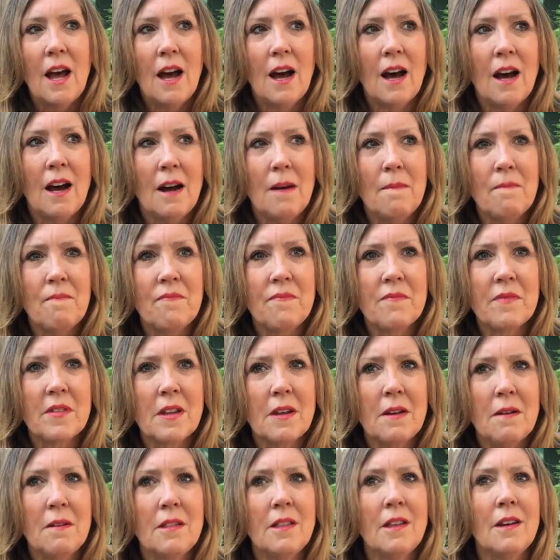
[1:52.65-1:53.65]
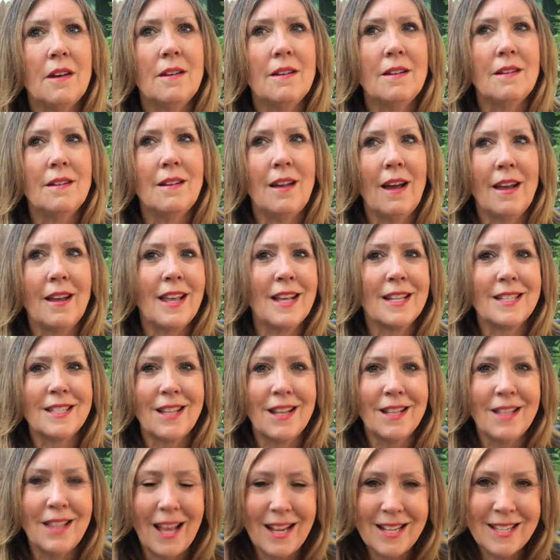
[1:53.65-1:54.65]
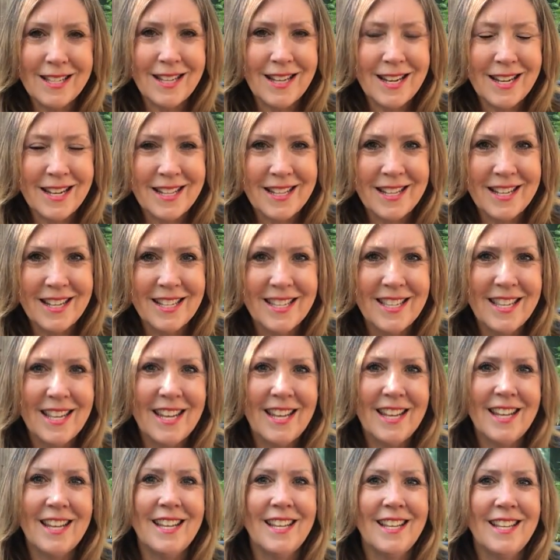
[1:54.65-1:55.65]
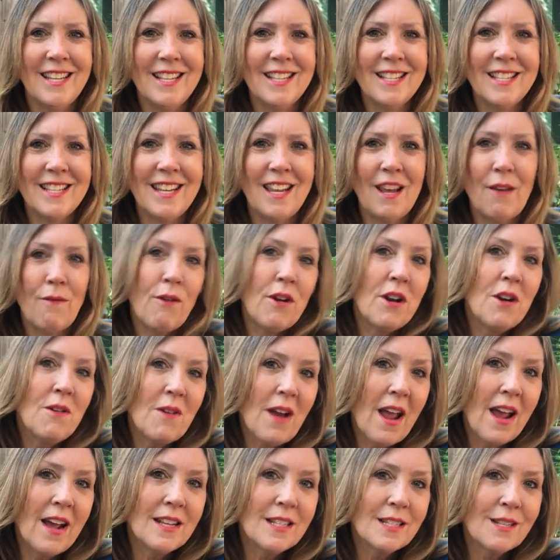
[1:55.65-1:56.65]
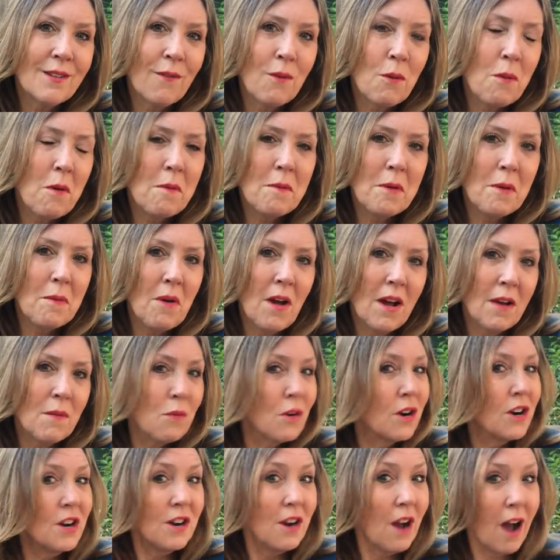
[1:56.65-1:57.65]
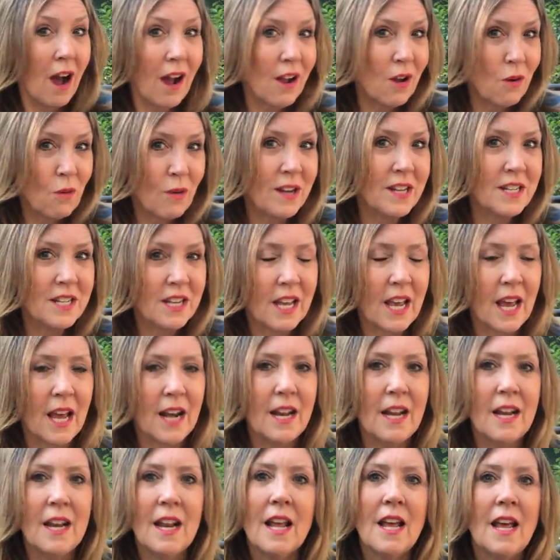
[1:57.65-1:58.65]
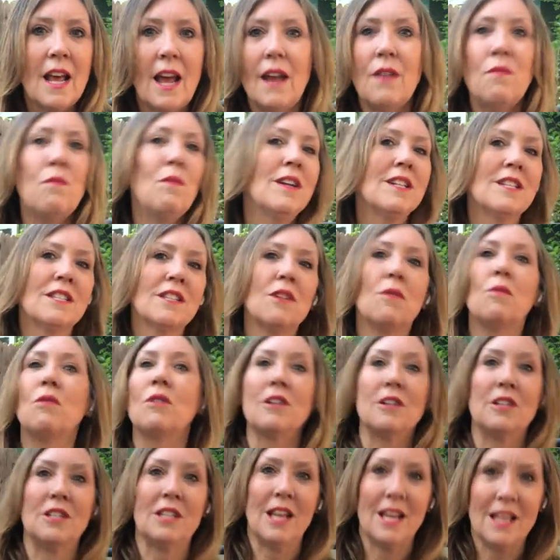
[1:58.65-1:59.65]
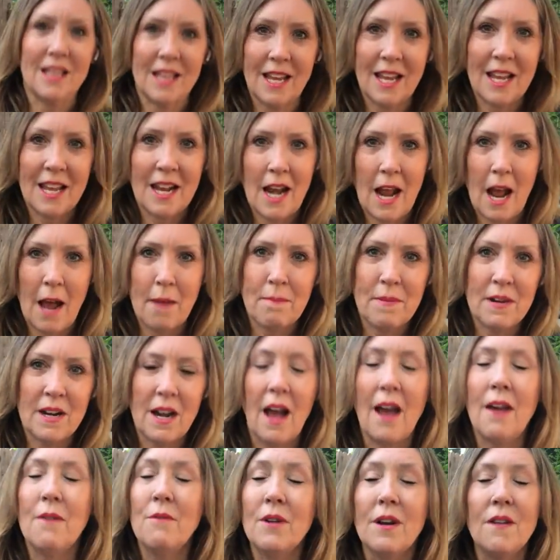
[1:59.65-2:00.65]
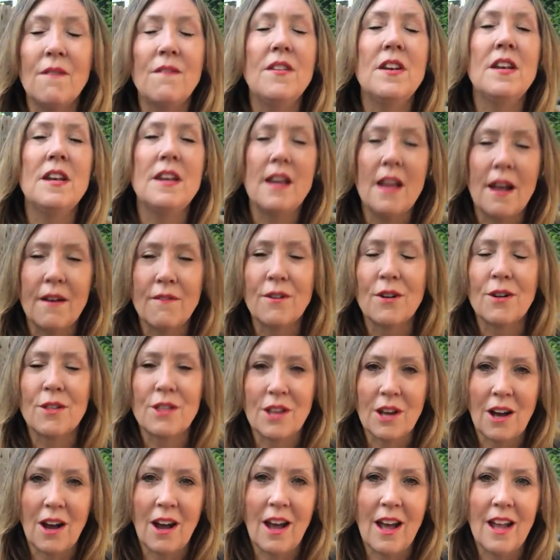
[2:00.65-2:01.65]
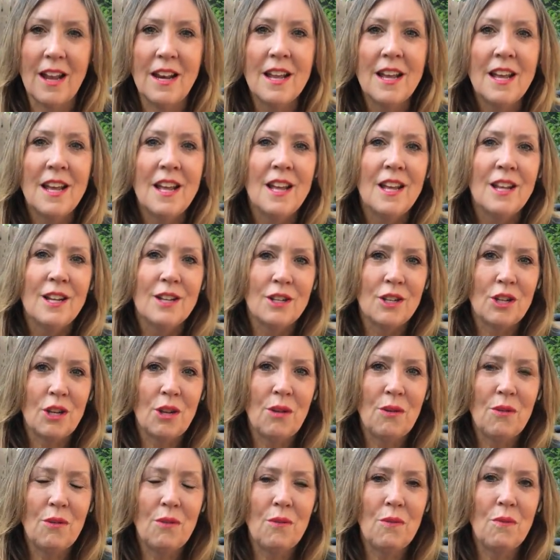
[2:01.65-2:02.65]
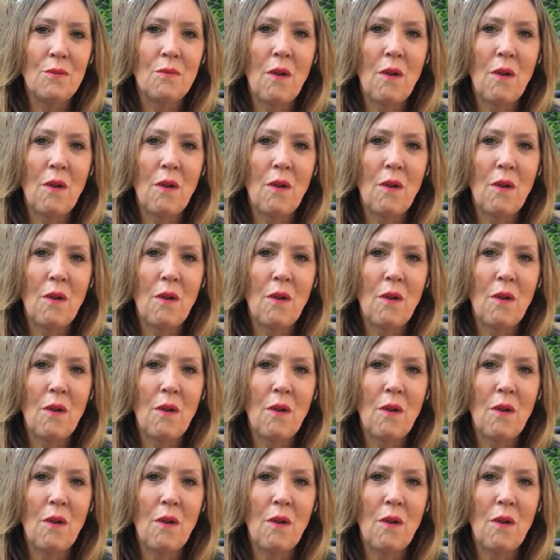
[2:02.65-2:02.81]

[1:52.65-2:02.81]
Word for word: Um, the I guess the lesson in this is if we don't ask for what we want, we're not going to get it. And what's the worst thing that can happen? I would have never thought to